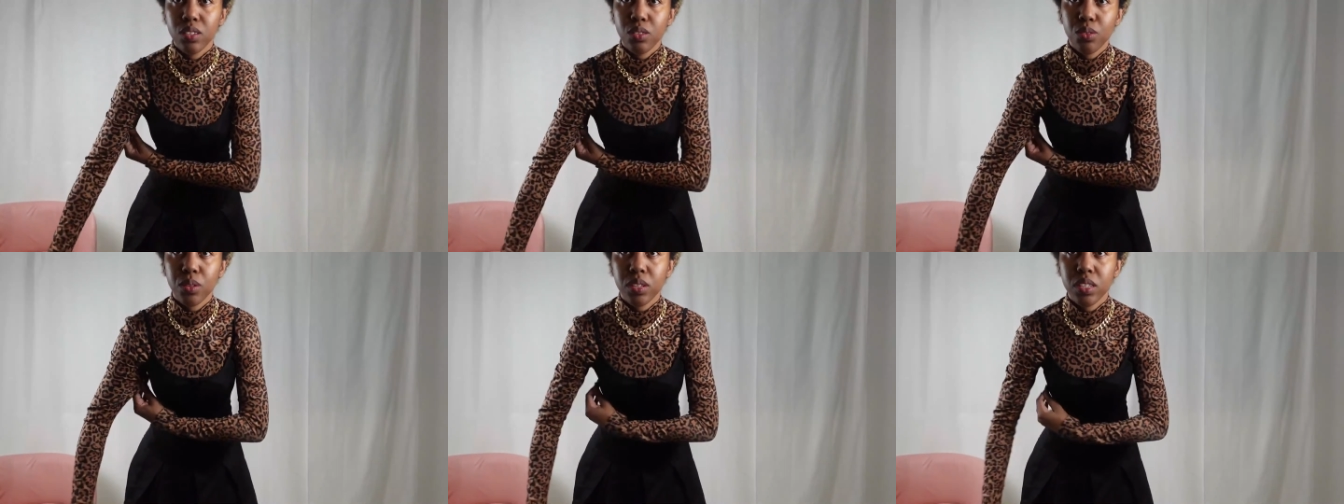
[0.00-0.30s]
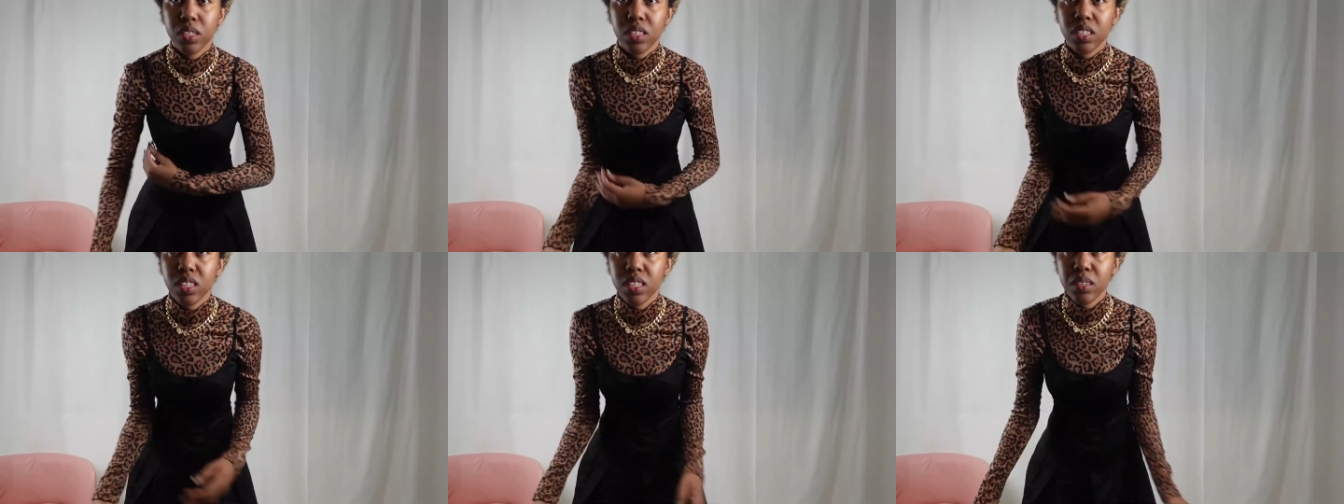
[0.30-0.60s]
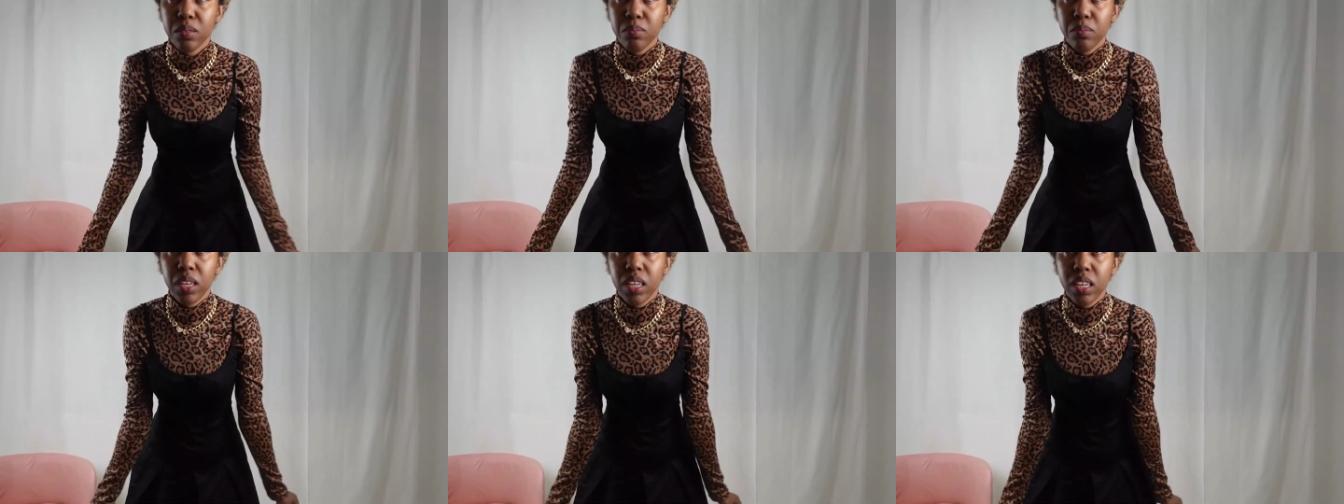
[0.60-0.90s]
So it's
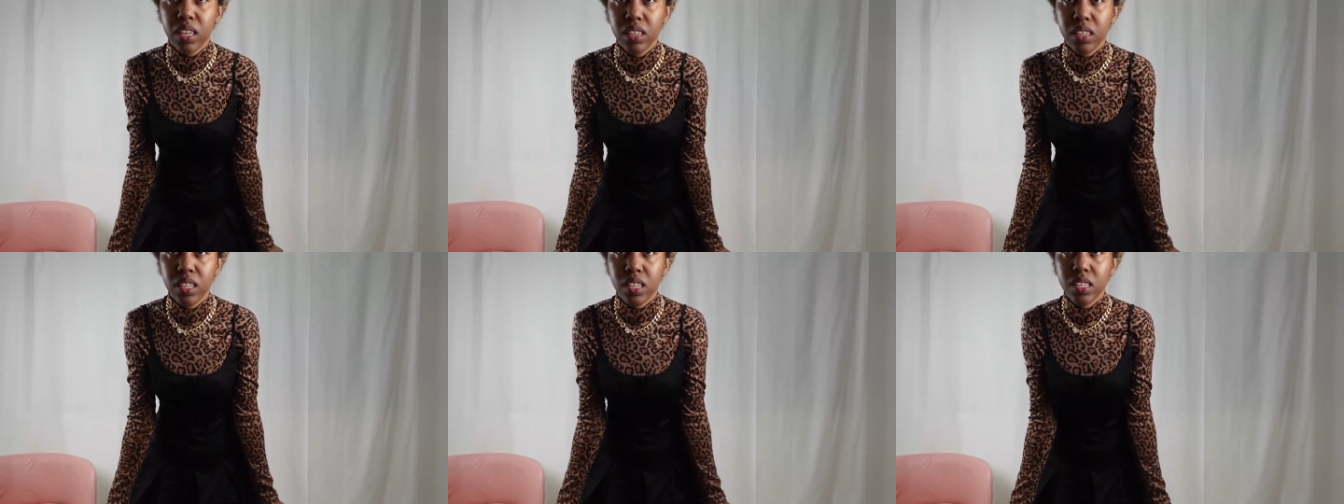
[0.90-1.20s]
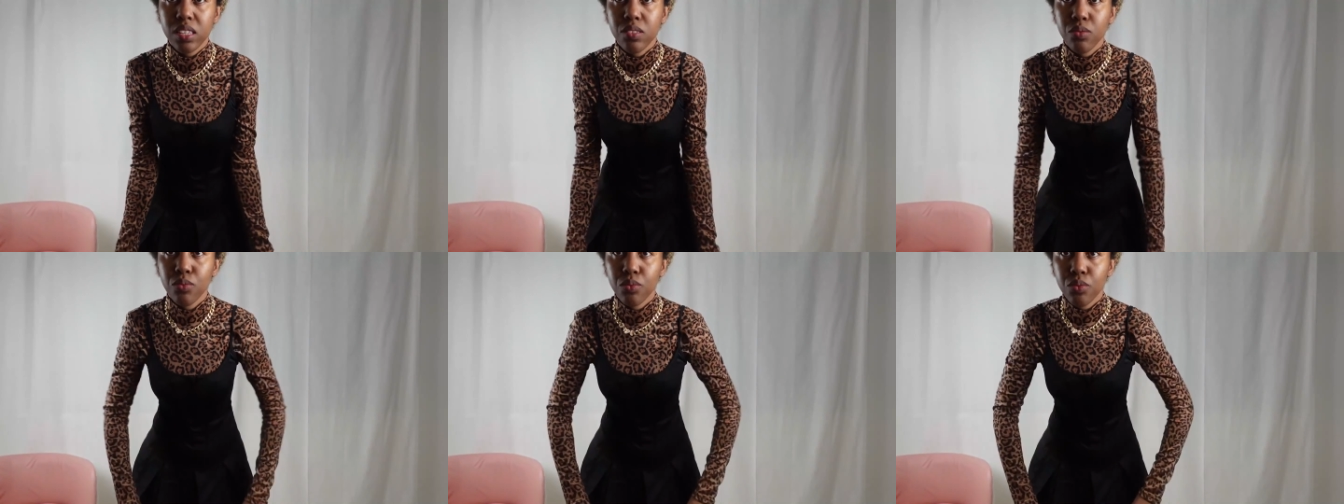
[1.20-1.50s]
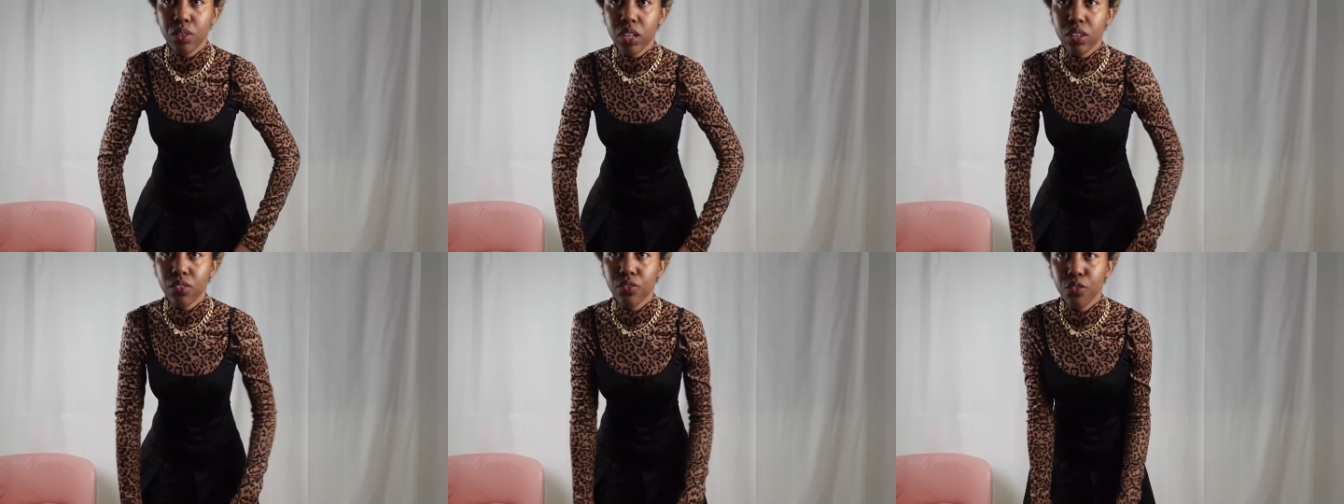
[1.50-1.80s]
making this
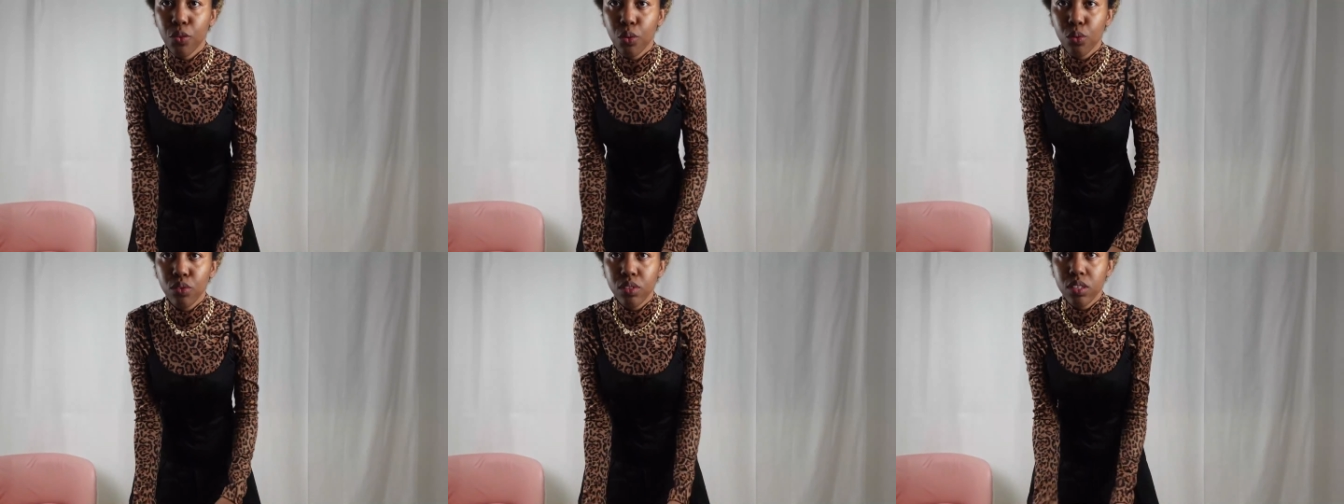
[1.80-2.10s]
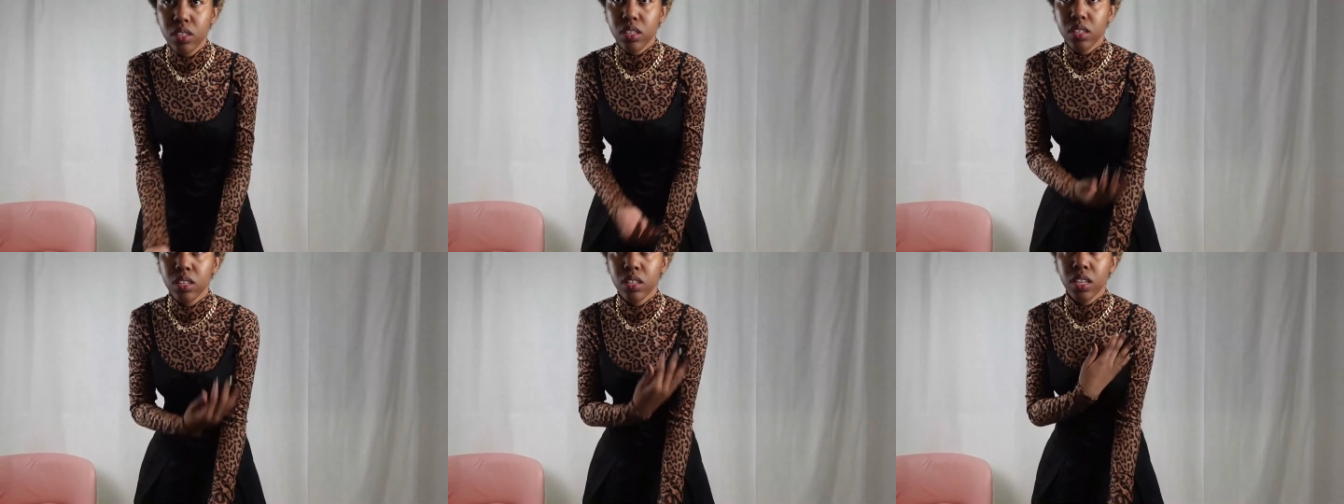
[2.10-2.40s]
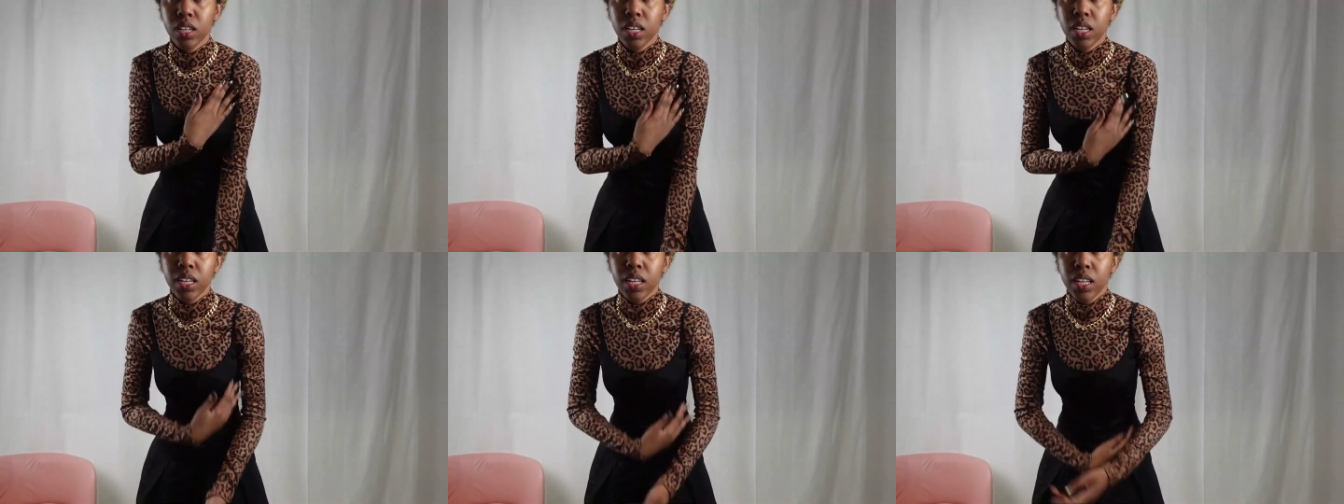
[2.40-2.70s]
weird fold
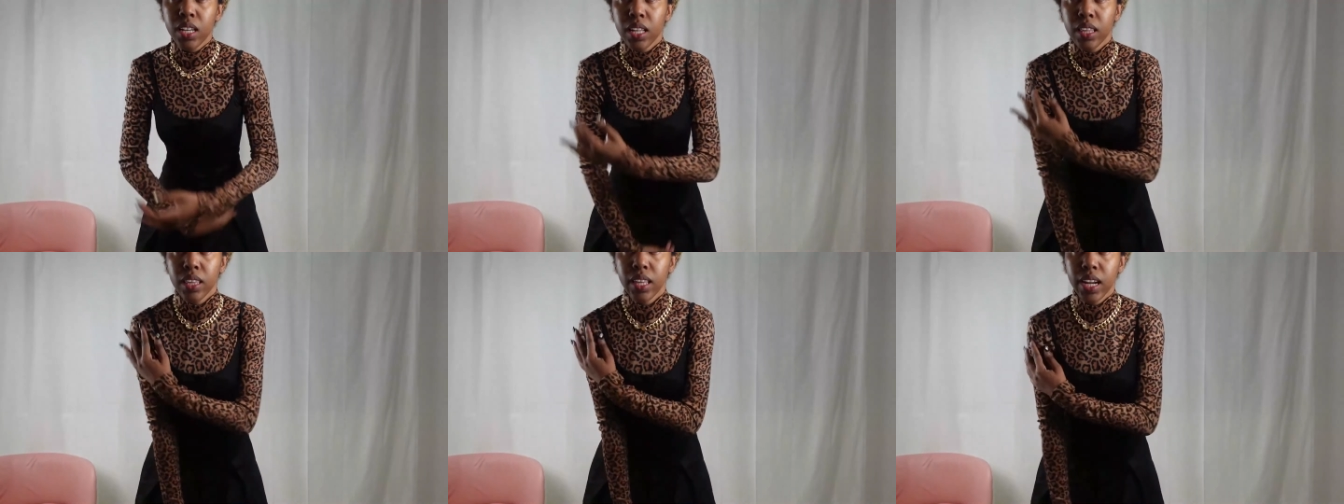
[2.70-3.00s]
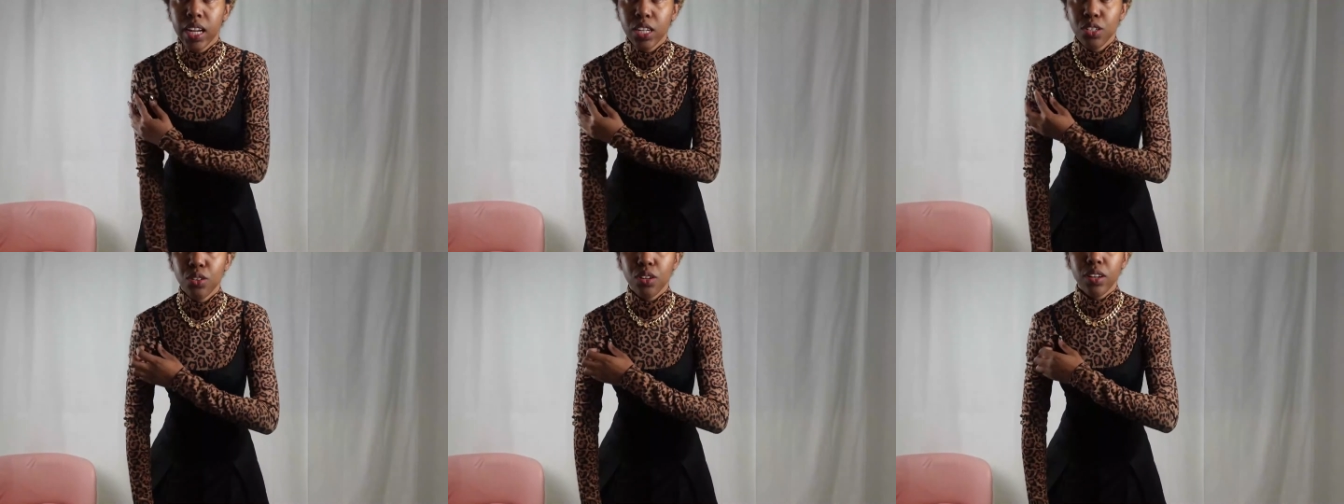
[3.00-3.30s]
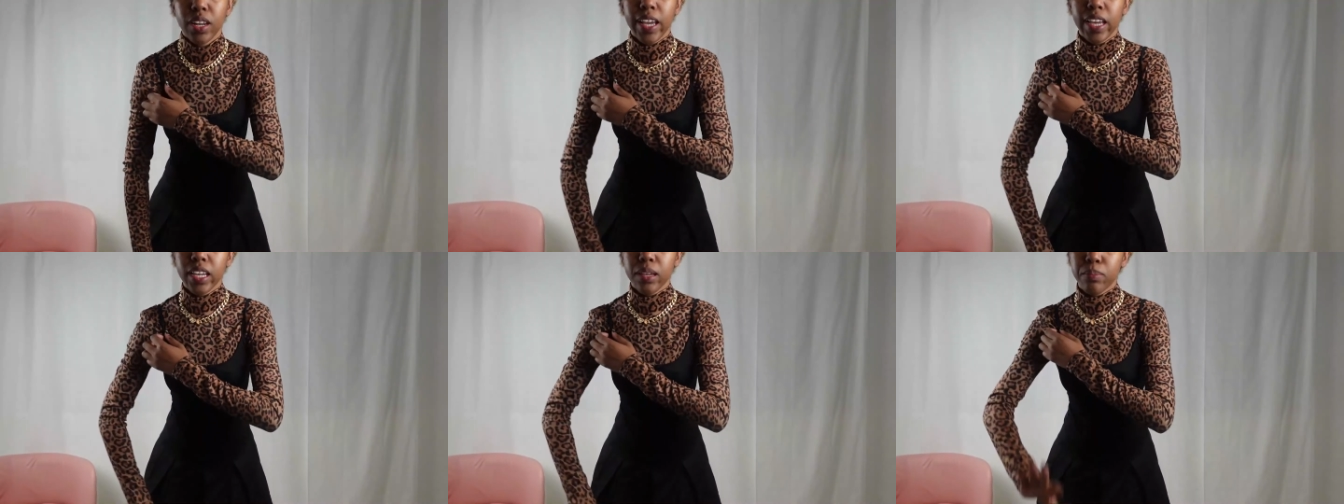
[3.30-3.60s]
that I don't
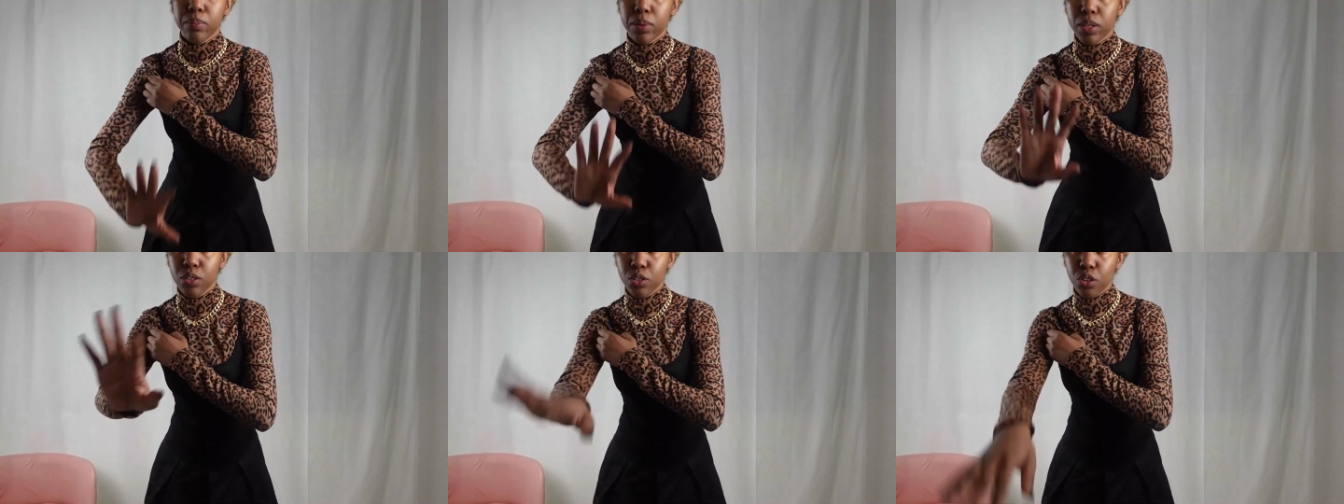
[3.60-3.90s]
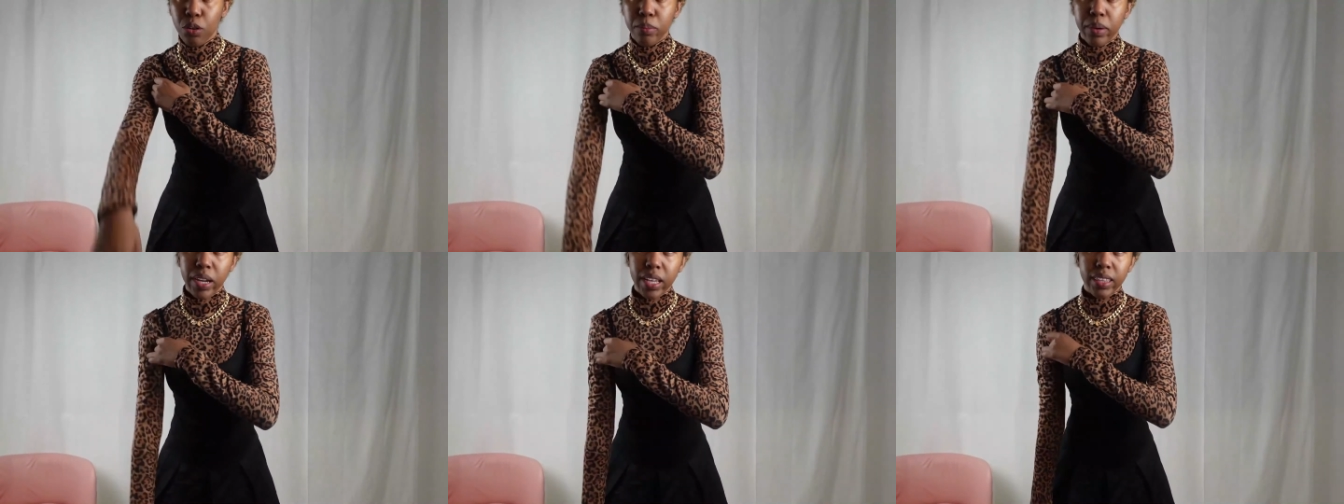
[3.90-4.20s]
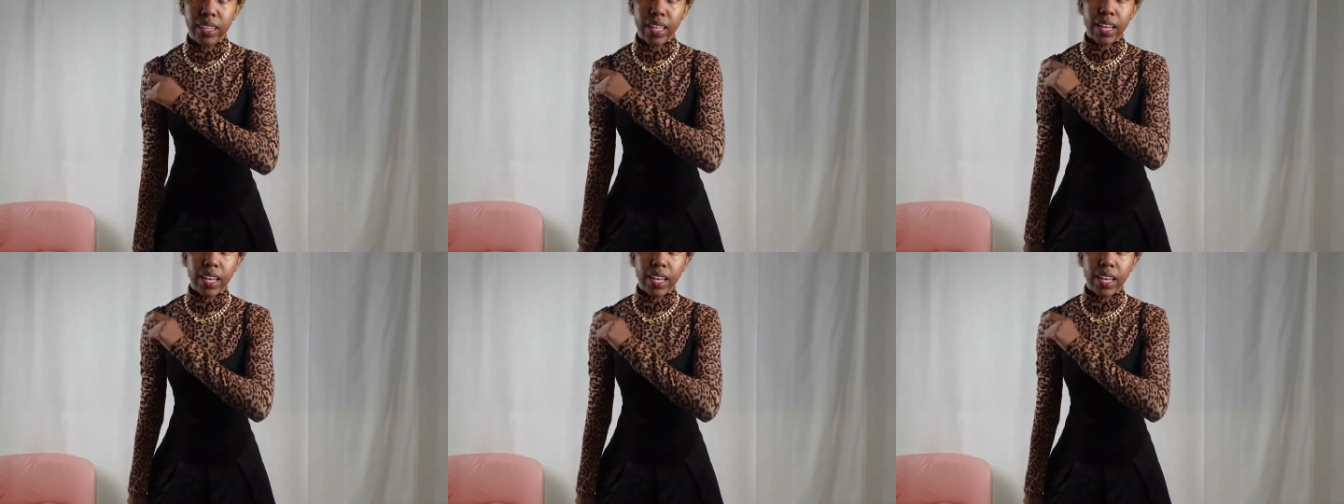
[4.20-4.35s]
like, but don't mind